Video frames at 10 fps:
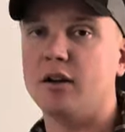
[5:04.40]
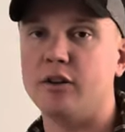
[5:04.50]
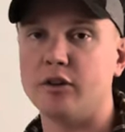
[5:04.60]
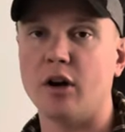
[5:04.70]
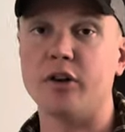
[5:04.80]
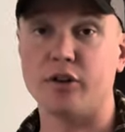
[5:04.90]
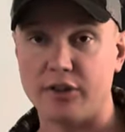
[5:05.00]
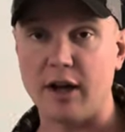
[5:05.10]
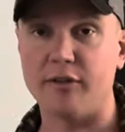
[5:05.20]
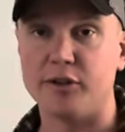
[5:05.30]
and on your
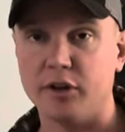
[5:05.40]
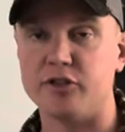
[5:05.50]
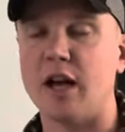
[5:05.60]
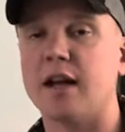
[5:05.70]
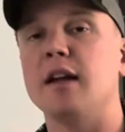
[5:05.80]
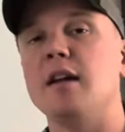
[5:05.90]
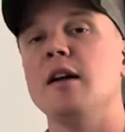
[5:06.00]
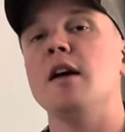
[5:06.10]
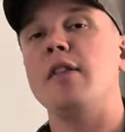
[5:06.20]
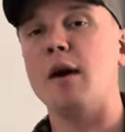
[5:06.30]
soft shell jacket.
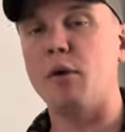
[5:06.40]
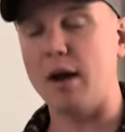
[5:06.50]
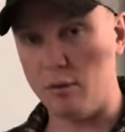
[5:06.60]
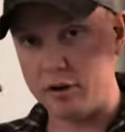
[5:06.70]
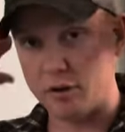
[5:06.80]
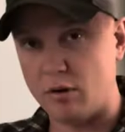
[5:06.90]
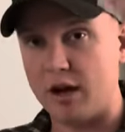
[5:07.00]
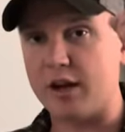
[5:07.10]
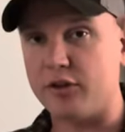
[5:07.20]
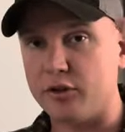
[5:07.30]
That way, when you're
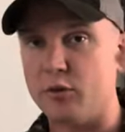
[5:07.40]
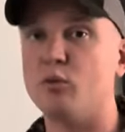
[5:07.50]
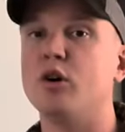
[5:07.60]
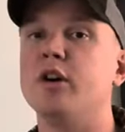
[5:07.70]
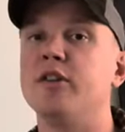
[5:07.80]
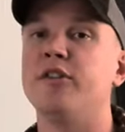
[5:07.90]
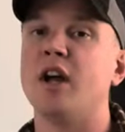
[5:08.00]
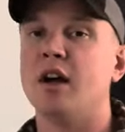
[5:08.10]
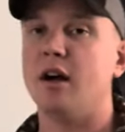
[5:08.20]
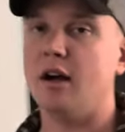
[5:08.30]
walking through the woods,
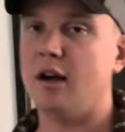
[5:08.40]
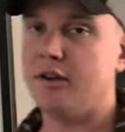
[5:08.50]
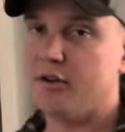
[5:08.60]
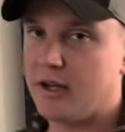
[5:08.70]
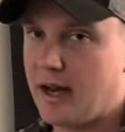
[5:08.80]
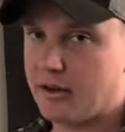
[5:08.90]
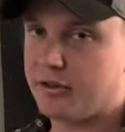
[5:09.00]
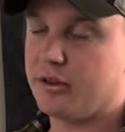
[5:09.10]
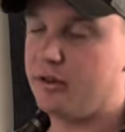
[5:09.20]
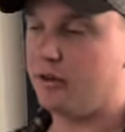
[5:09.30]
uh, you can
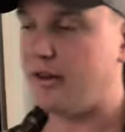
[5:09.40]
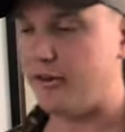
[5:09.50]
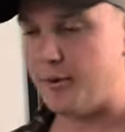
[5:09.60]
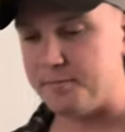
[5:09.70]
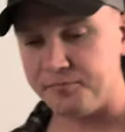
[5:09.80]
actually utilize it.